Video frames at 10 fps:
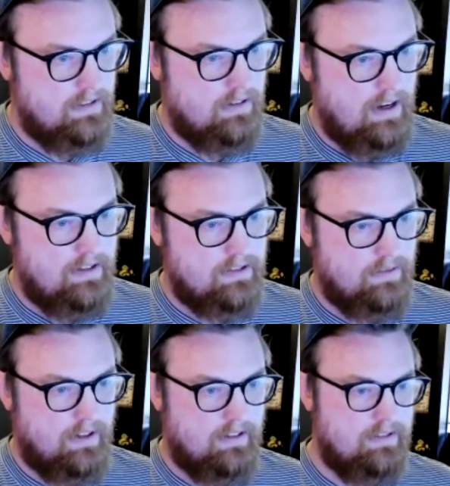in your iced
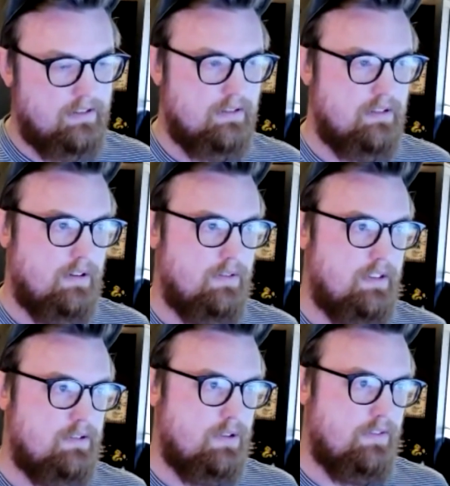drinks? So
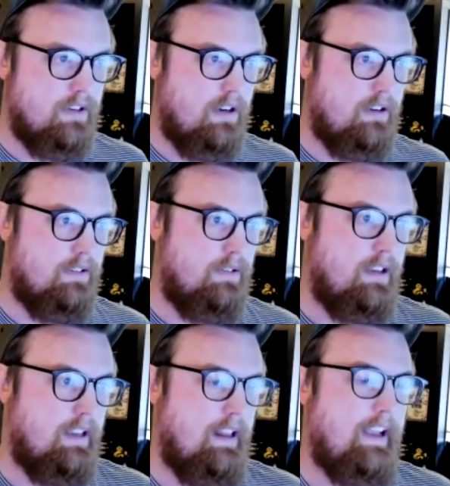this sort of
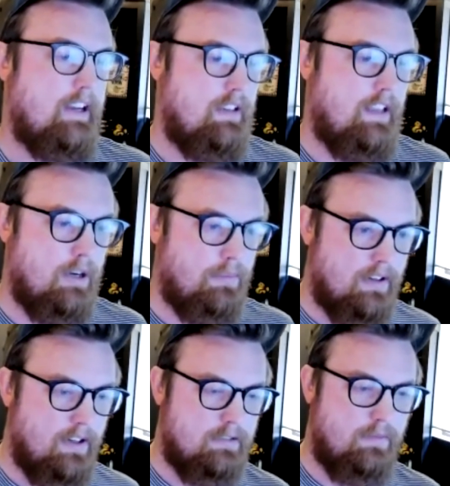continuity can actually help the
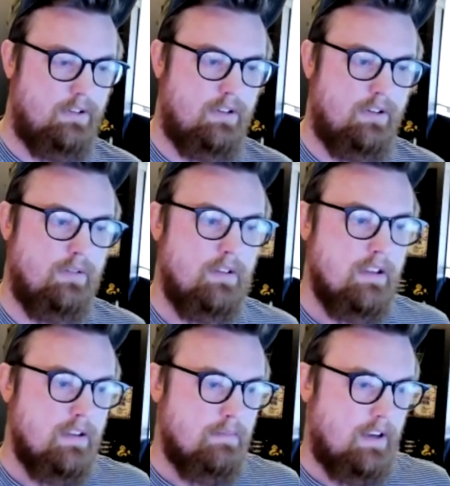customer too,
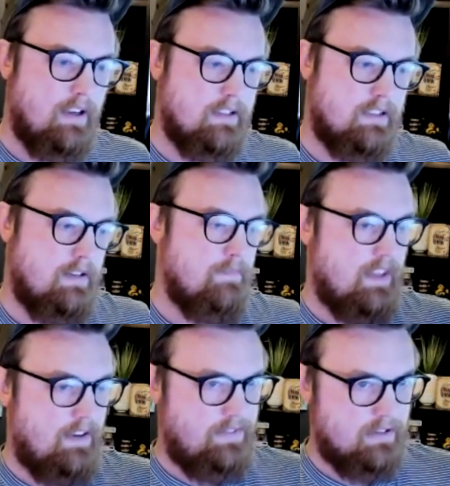because
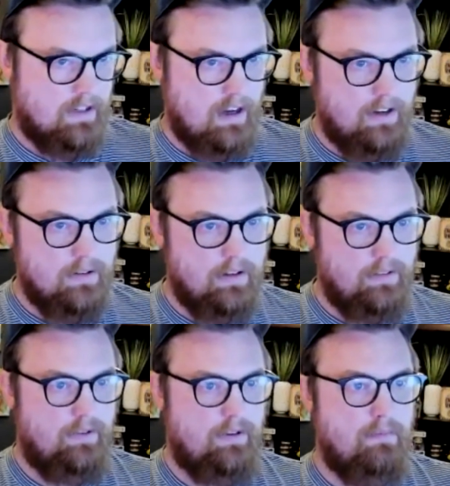if there's a continuity
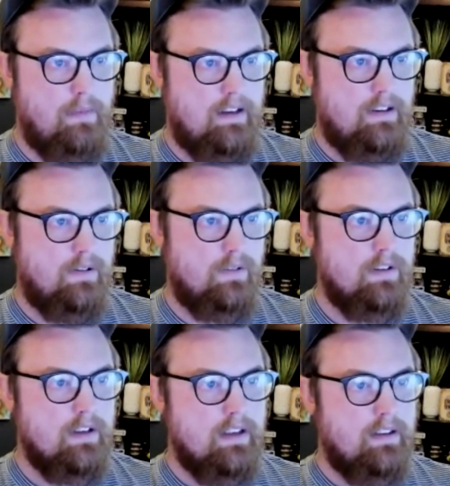through your
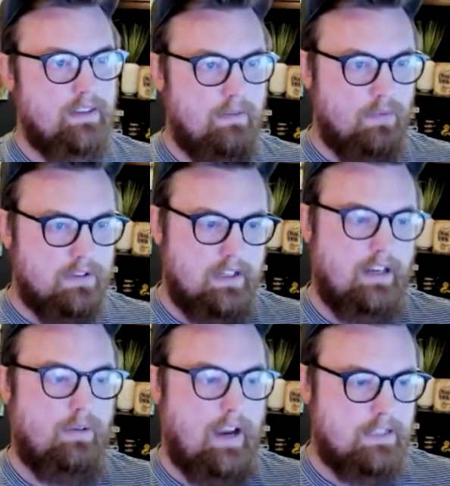menu, then once they
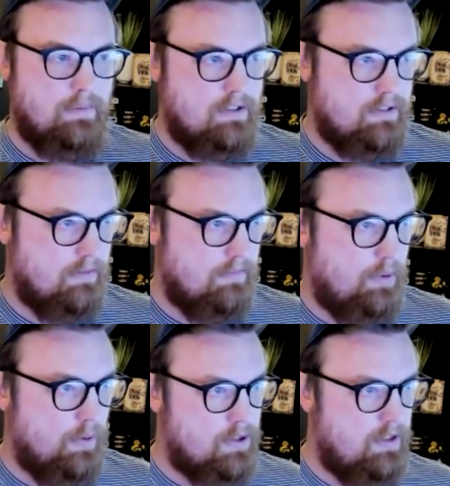grasp a certain
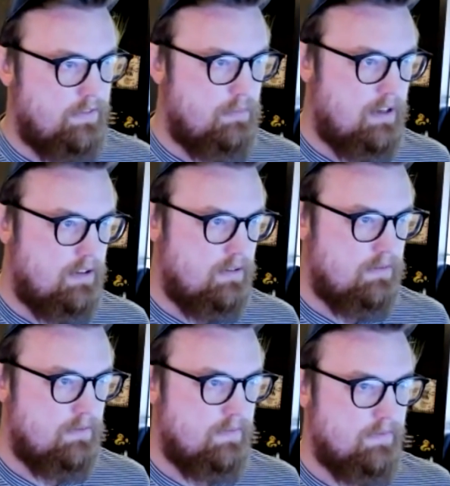portion of your
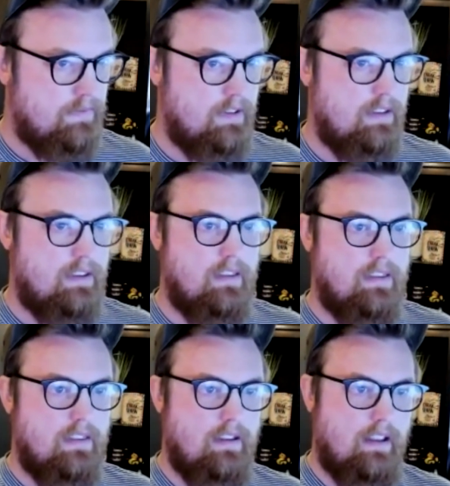menu, then
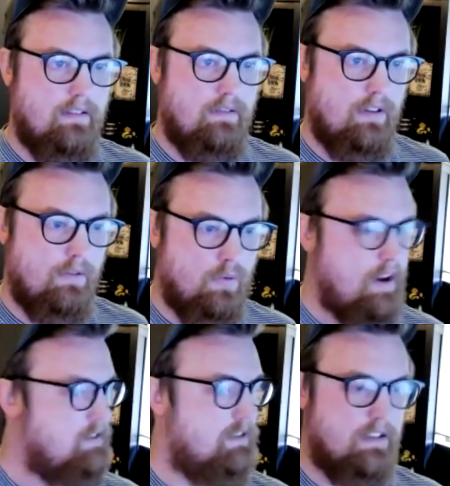it
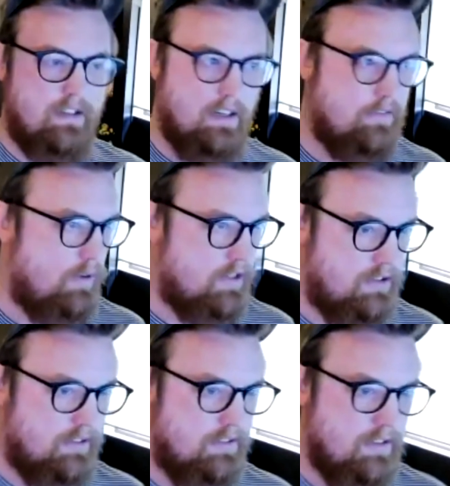erases a ton of
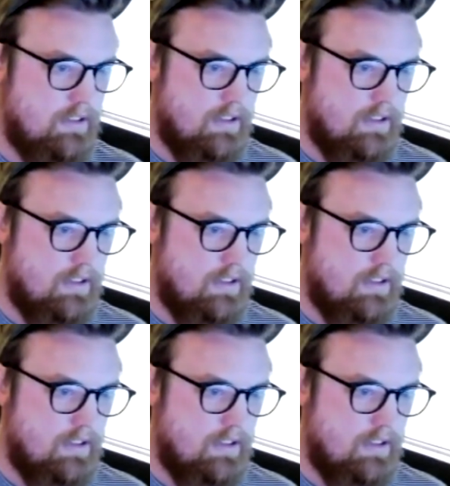questions.